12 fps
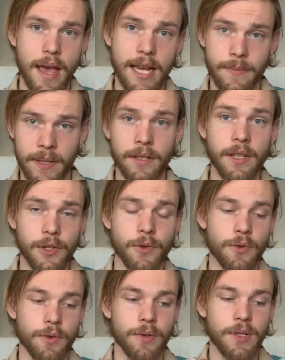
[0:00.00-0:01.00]
expect the teacher
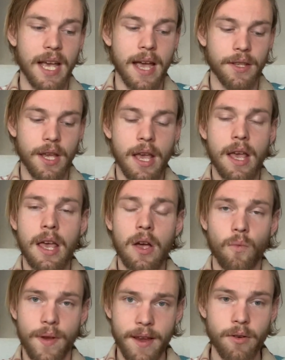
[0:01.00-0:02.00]
to understand
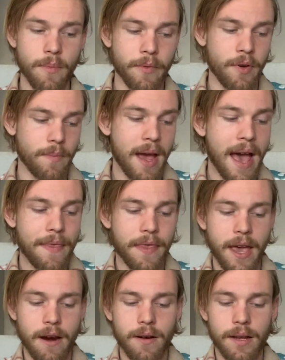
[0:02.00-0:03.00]
where they're coming from. And
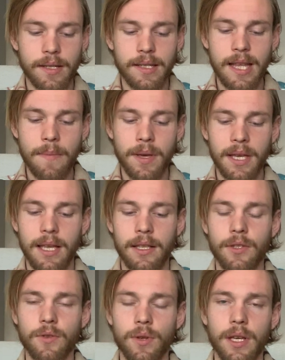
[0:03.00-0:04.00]
they are stepping
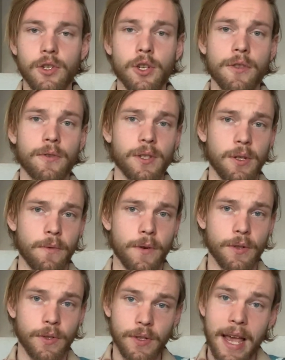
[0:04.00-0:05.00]
into each other's
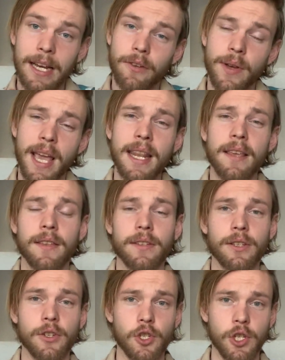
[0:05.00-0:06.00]
universes and creating
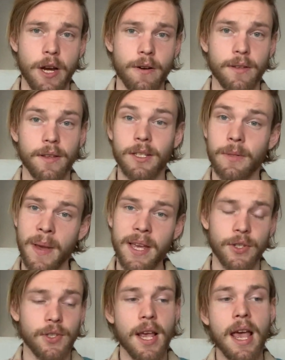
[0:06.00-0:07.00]
this shared
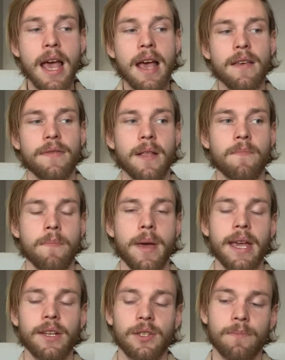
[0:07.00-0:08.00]
space that
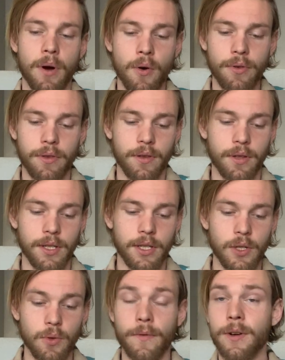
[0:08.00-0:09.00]
makes both the
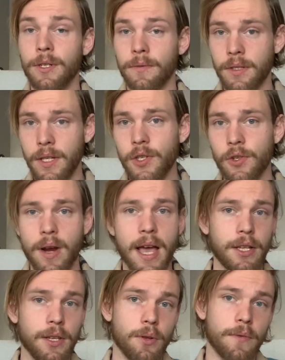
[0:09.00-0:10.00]
universe of the teacher
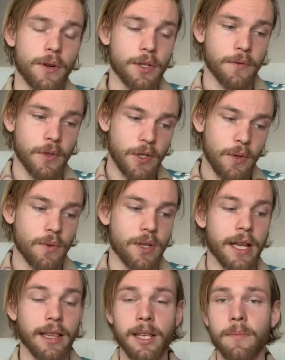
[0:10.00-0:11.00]
and the universe of the student
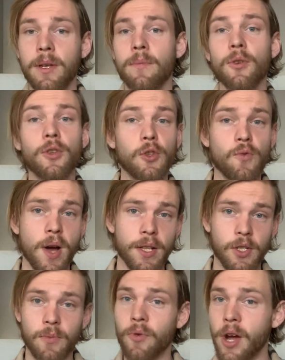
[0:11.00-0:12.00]
a little bit more
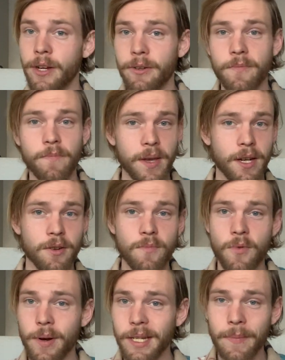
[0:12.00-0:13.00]
nuanced, brighter, bigger, and
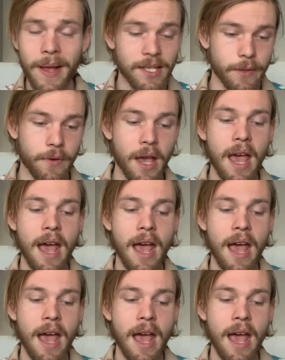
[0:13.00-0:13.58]
more expansive.